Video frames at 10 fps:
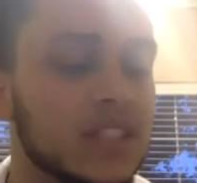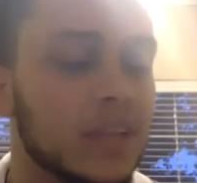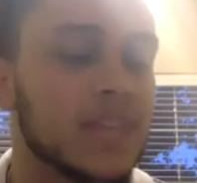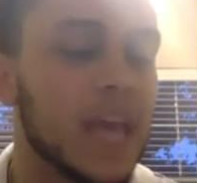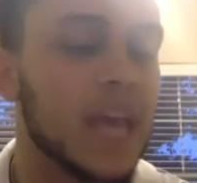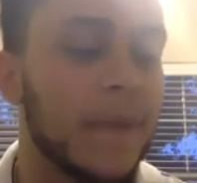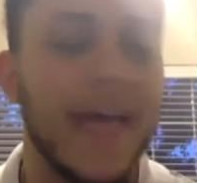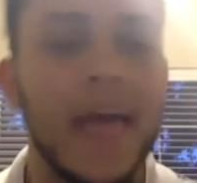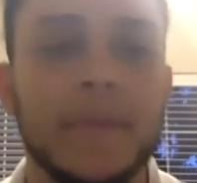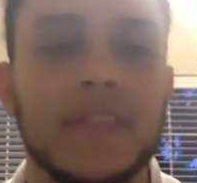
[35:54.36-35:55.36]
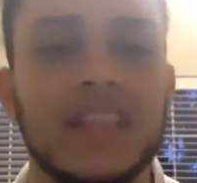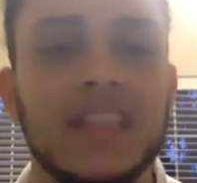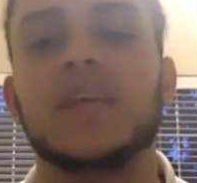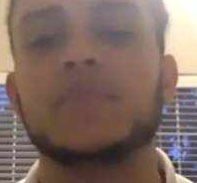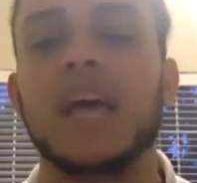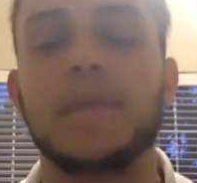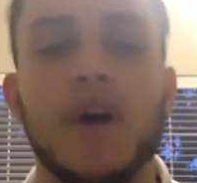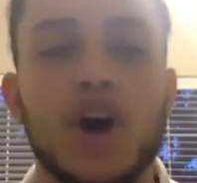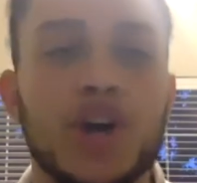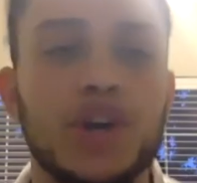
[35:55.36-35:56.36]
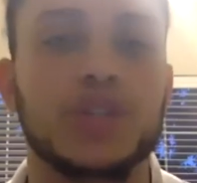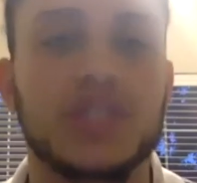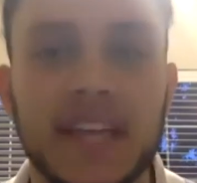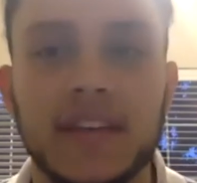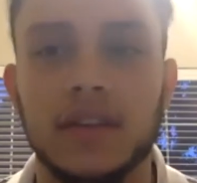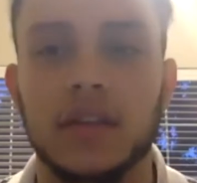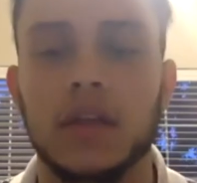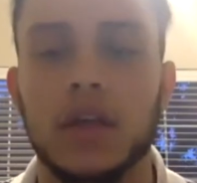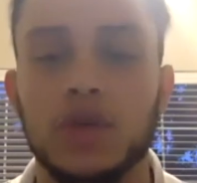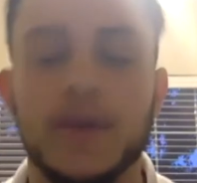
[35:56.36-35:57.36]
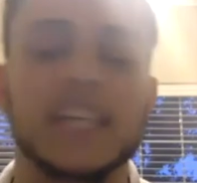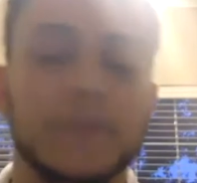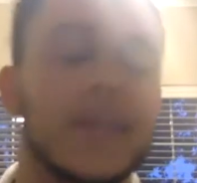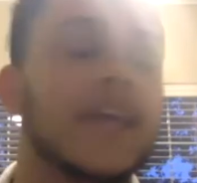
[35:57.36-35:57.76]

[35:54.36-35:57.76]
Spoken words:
type of empathy, some type of understanding. You can't just be like,